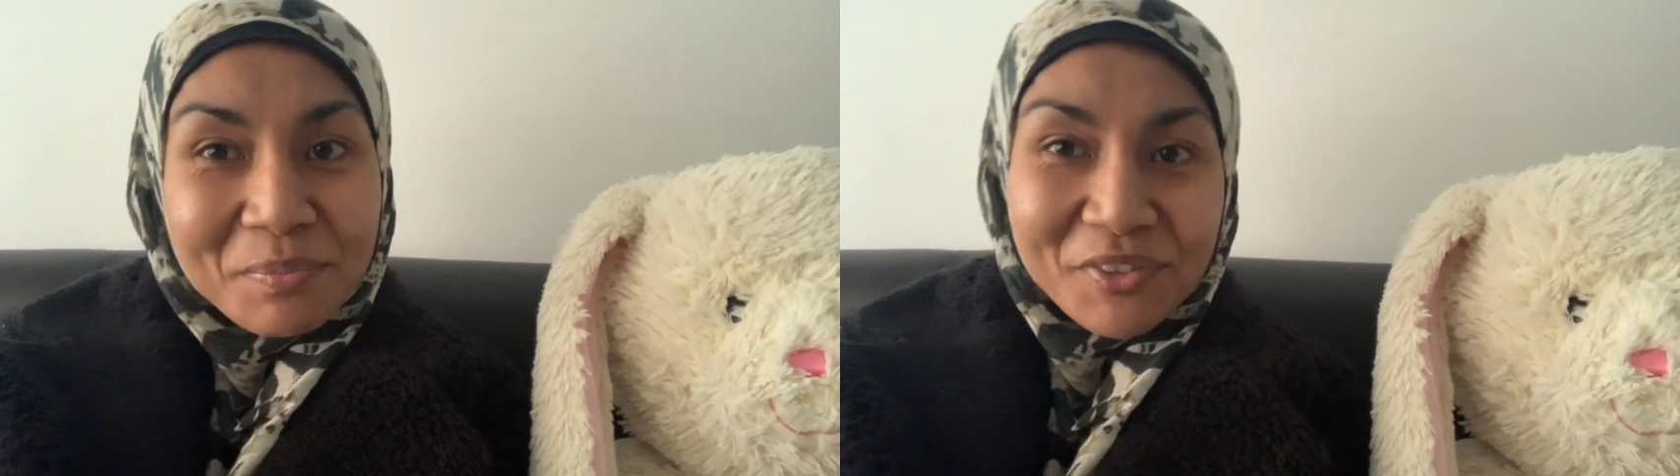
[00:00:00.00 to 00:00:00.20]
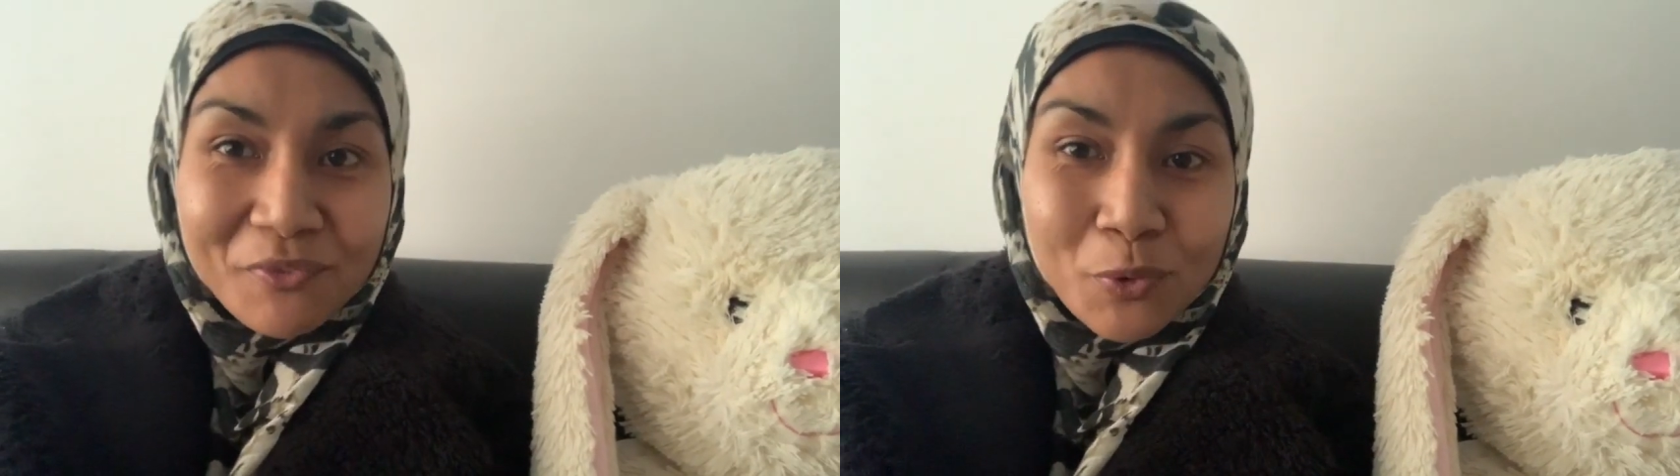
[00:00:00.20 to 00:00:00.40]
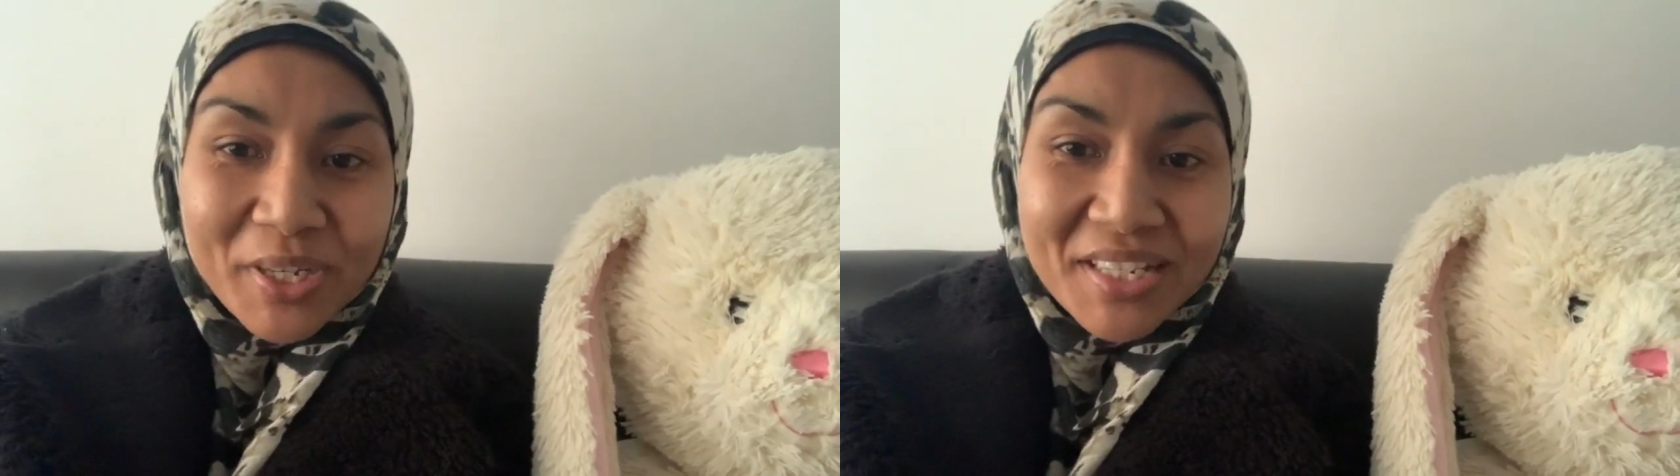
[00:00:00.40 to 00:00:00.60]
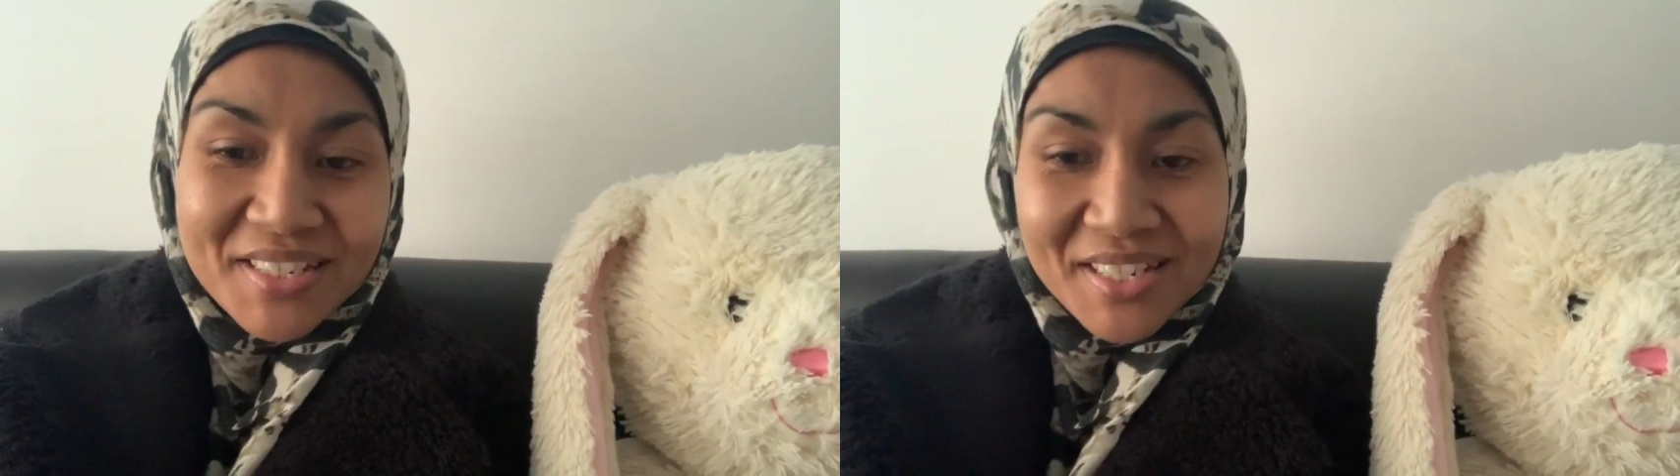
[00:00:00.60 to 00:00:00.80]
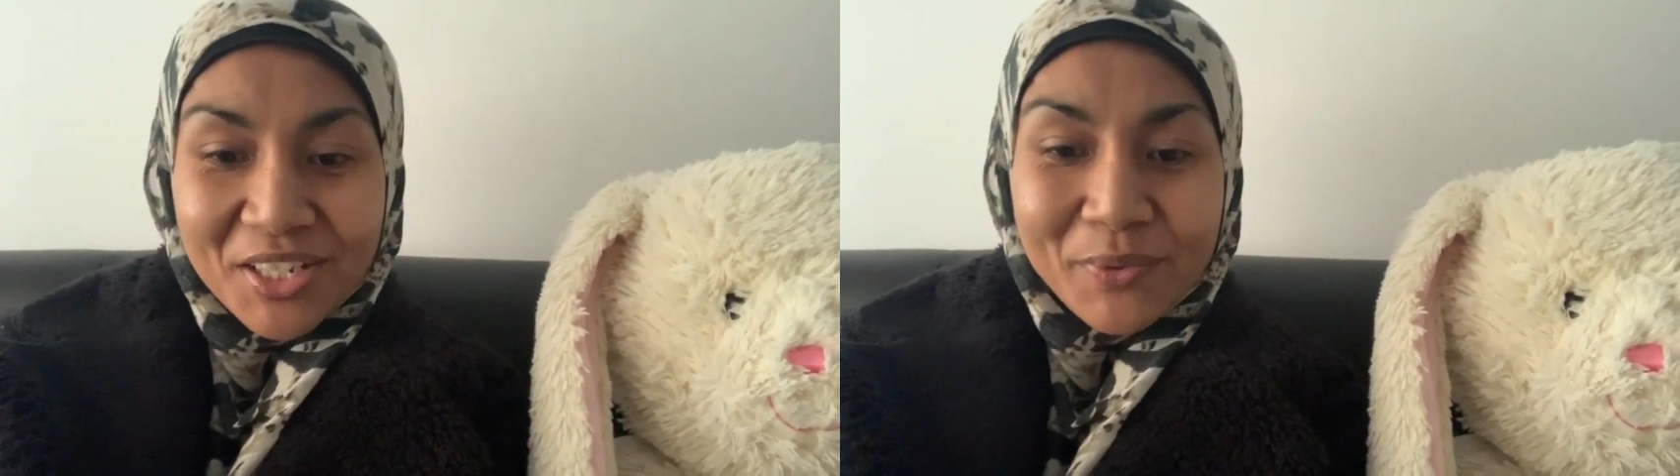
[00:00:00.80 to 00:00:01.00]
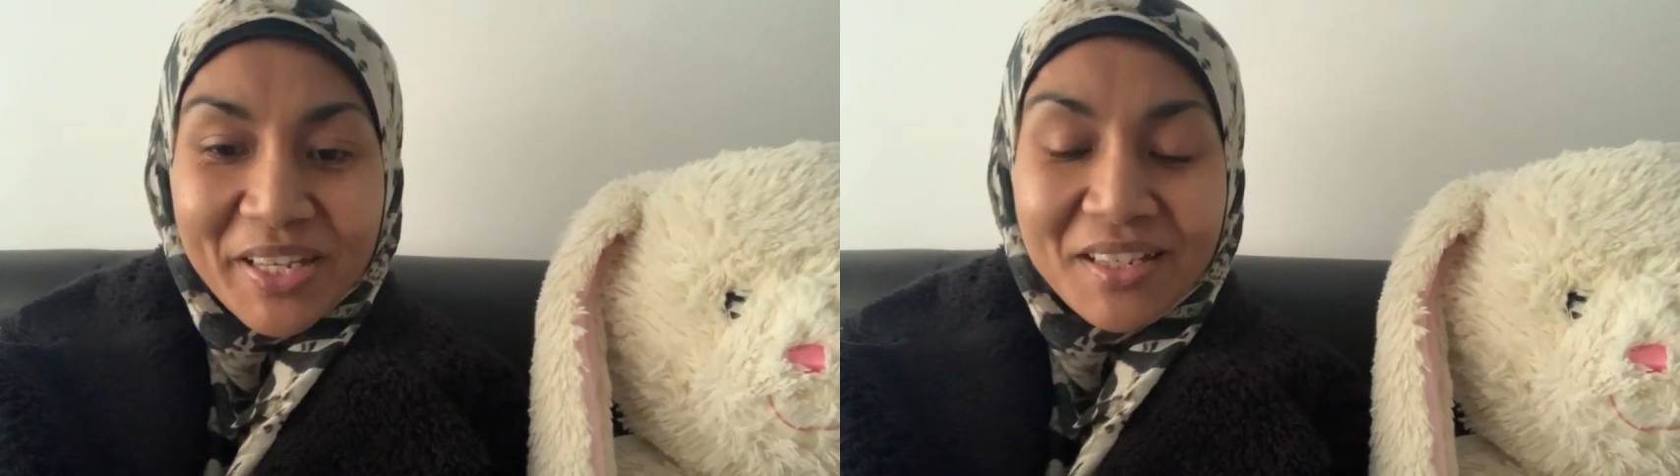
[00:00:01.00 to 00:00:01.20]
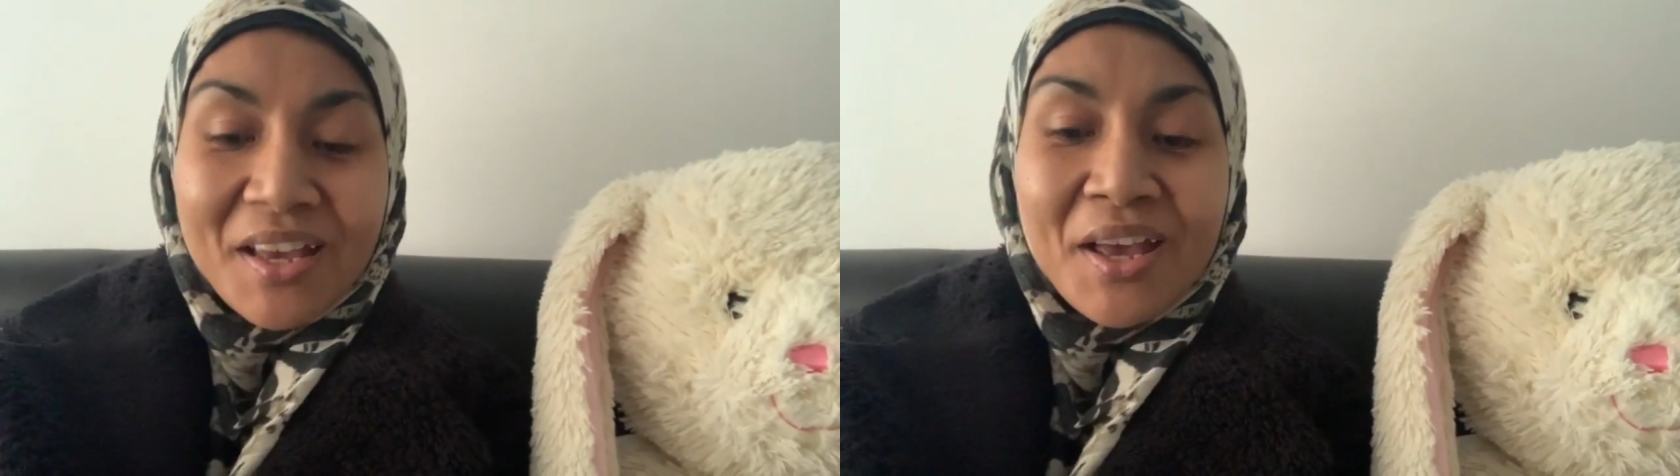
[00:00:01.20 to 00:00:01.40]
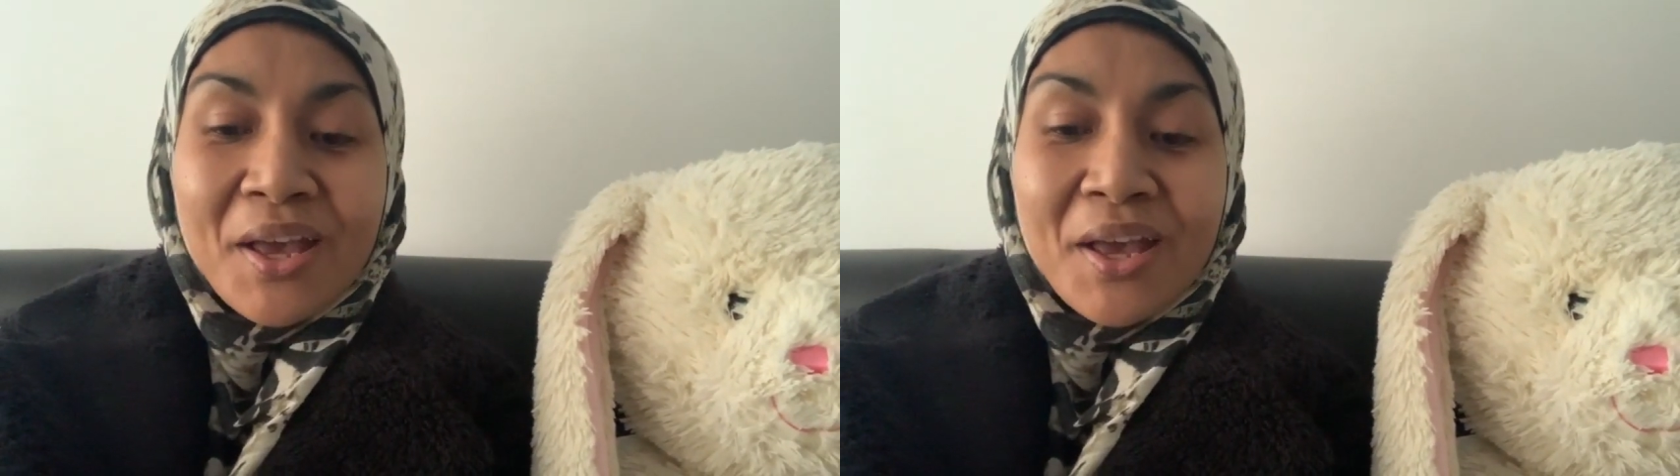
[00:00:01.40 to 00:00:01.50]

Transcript: before continuing,